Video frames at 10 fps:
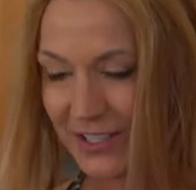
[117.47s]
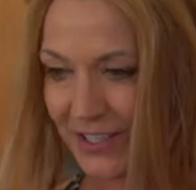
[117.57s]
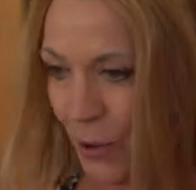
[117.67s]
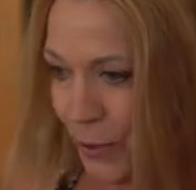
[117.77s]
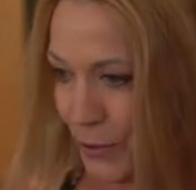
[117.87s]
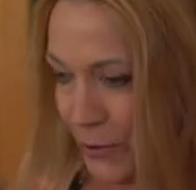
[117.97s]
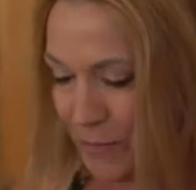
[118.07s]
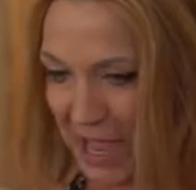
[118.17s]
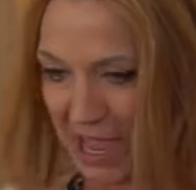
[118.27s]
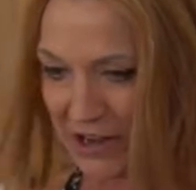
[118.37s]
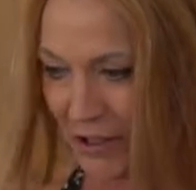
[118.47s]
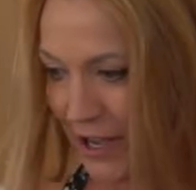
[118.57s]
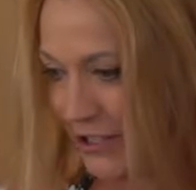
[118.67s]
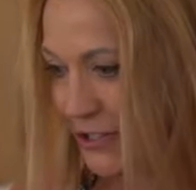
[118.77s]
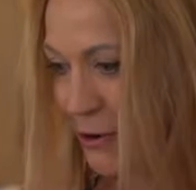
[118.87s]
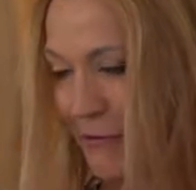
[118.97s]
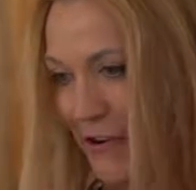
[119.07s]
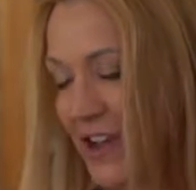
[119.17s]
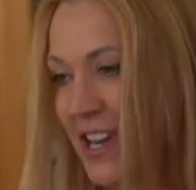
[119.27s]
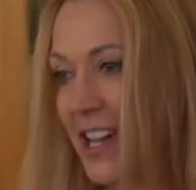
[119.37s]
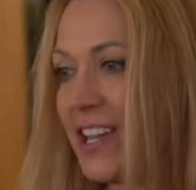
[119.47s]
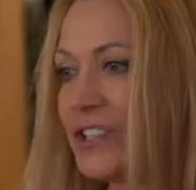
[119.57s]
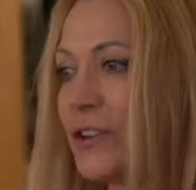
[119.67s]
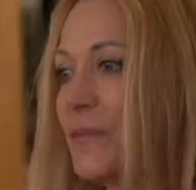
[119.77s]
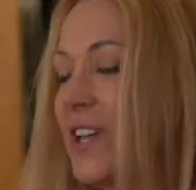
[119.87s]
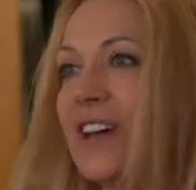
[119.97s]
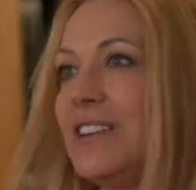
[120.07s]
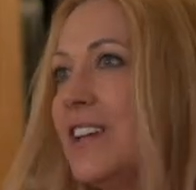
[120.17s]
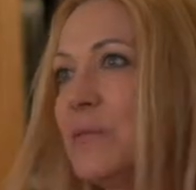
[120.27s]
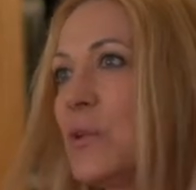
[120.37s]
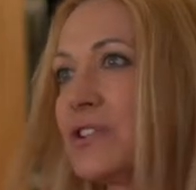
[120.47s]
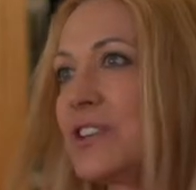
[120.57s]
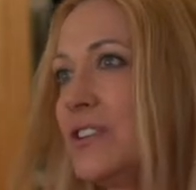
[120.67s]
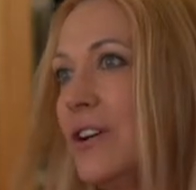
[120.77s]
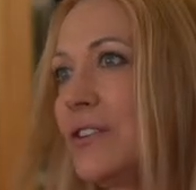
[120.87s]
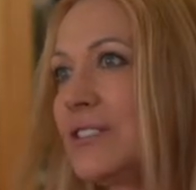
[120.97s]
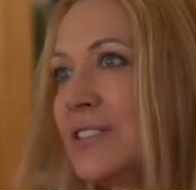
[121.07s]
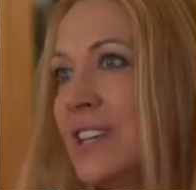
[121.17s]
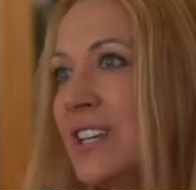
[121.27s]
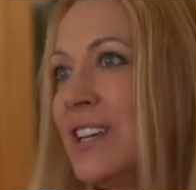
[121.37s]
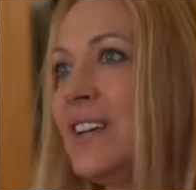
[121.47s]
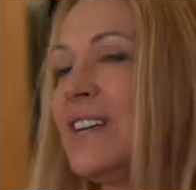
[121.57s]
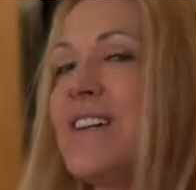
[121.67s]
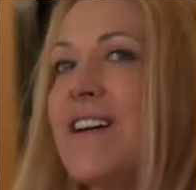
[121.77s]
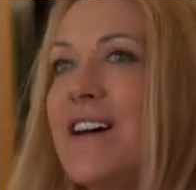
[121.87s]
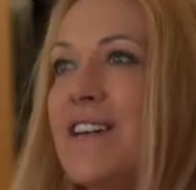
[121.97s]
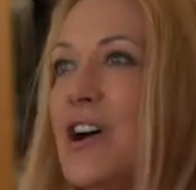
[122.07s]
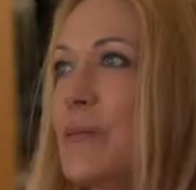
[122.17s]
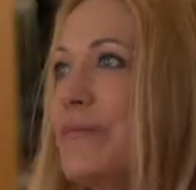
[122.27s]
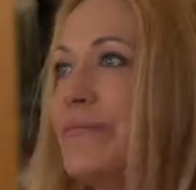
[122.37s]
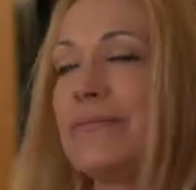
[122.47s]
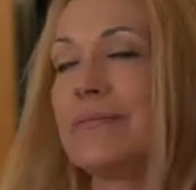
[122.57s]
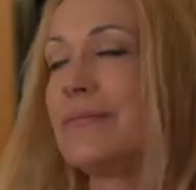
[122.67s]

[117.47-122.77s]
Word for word: This older man, all hunched over, and uh, he took me in. He had mostly adults, and um,